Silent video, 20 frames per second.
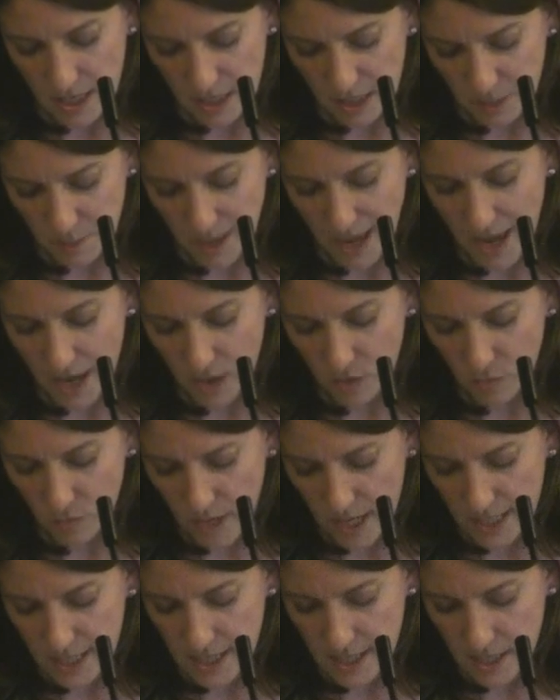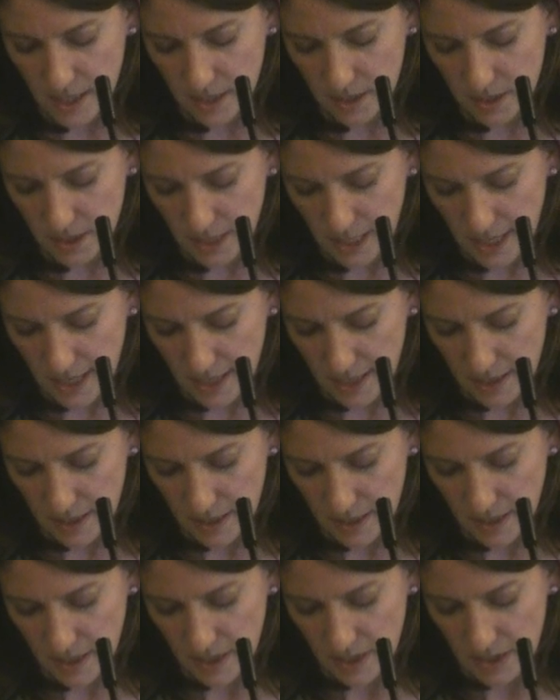his back radiating to Kate
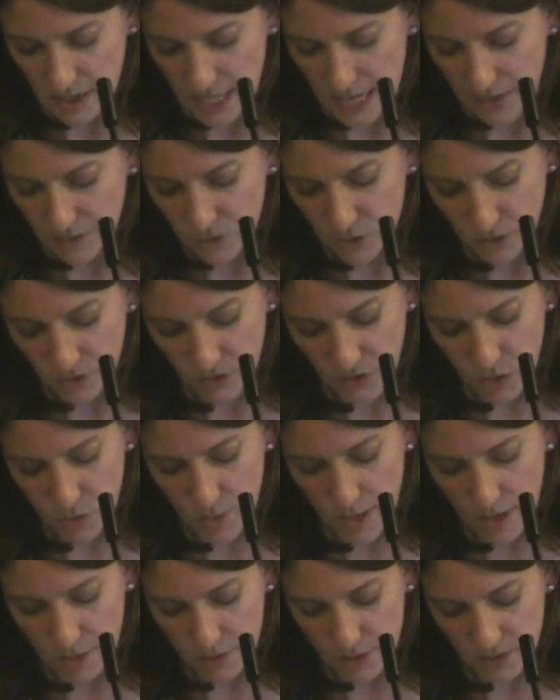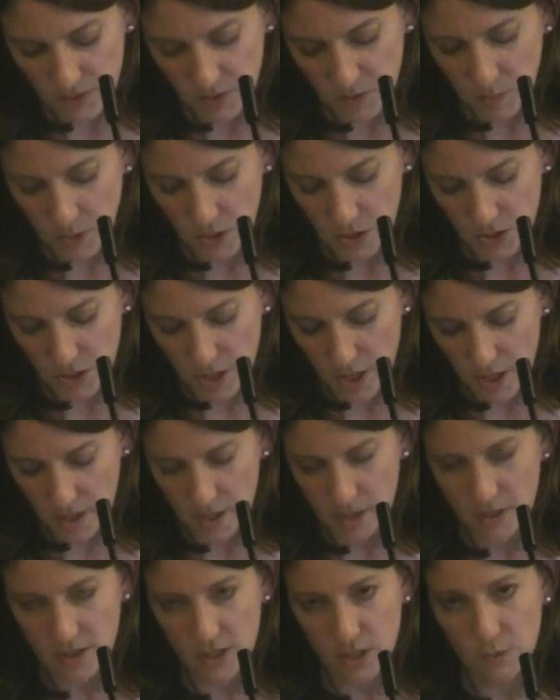that after a few hours of small
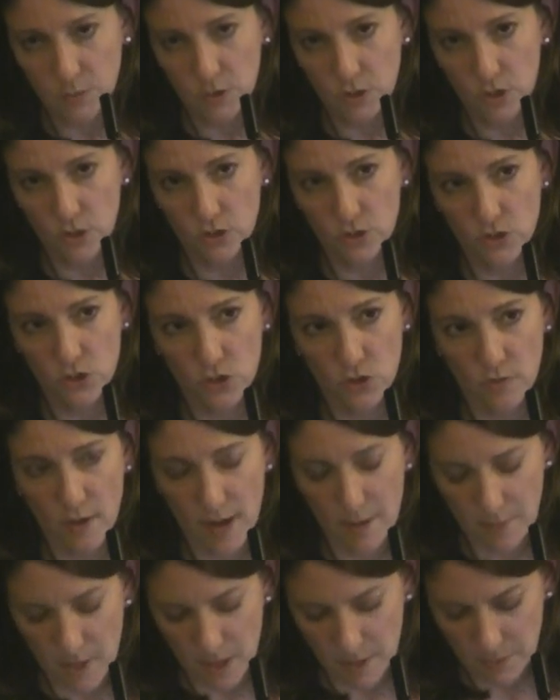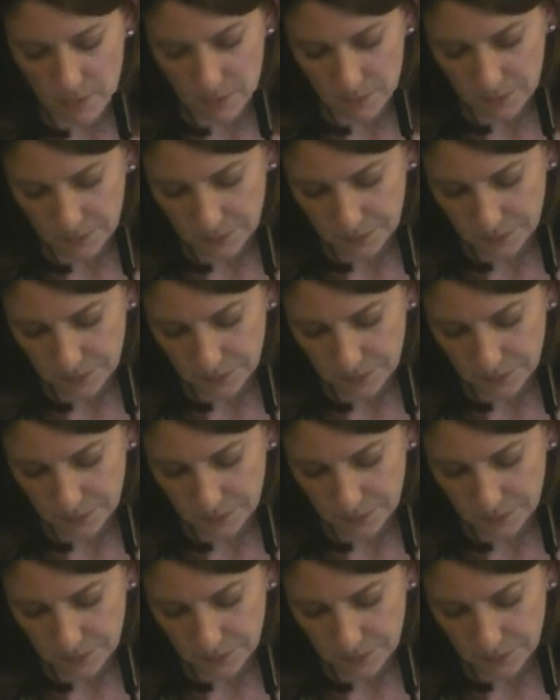talk, this was hers to wrap up.